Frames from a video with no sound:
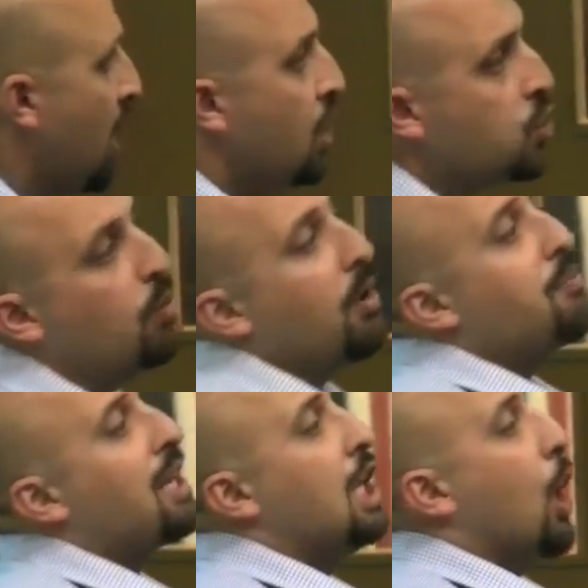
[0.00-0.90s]
So it
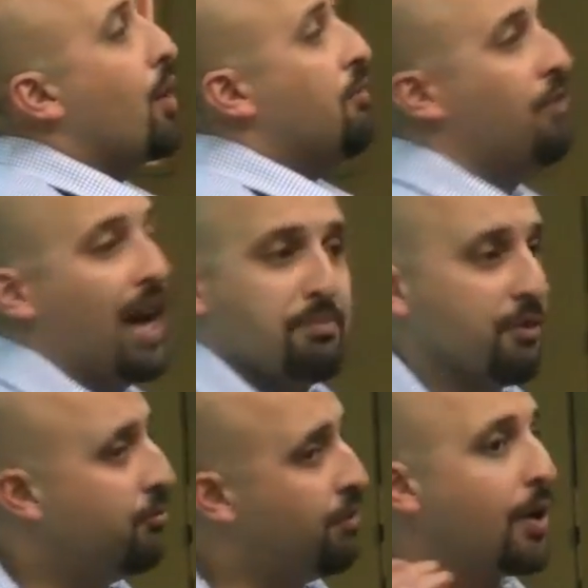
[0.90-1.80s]
might be low in fat,
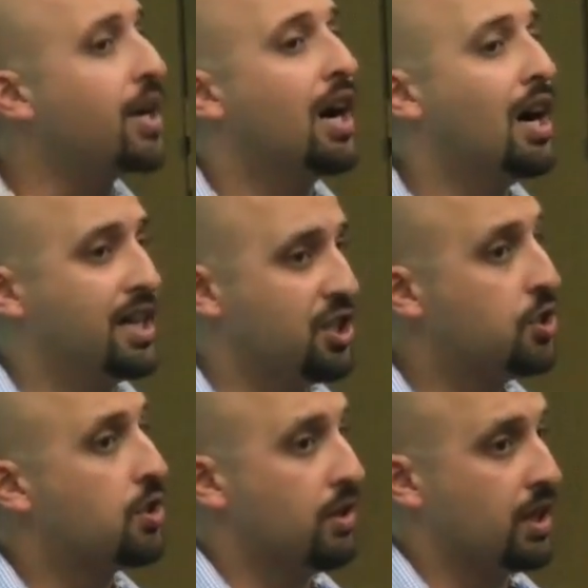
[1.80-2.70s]
but very high in
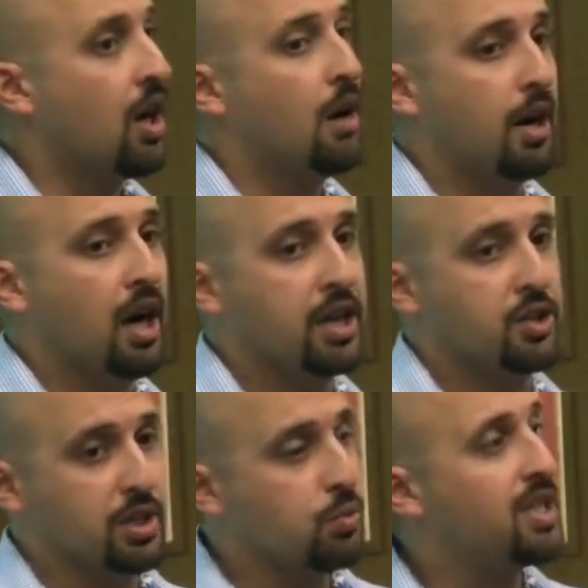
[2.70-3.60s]
sugar and
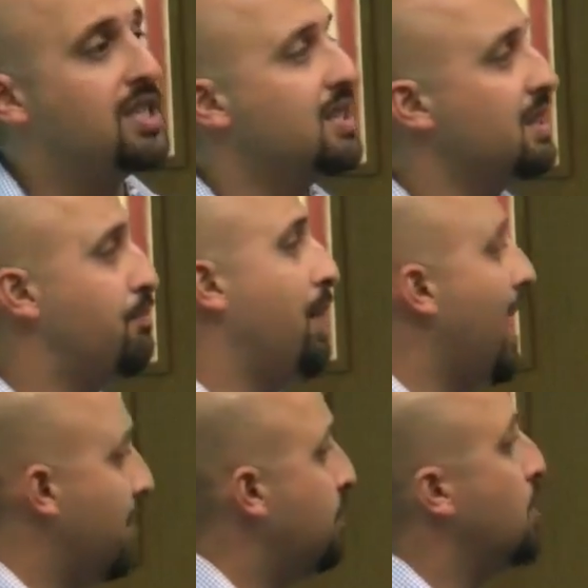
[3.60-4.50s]
carbohydrates, which is
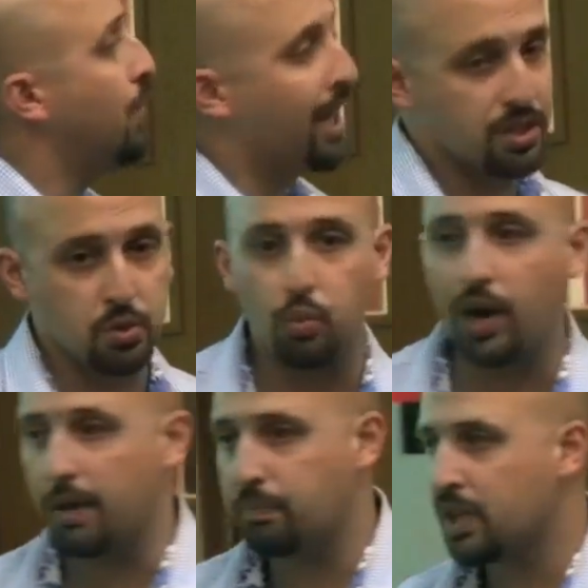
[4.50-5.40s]
bad for you as
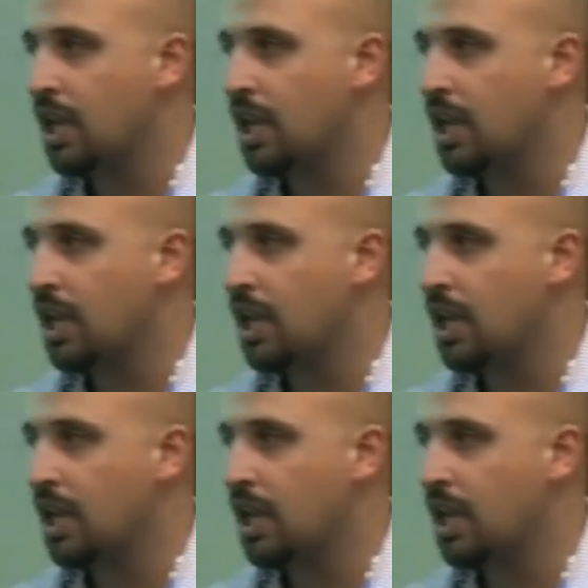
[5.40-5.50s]
well.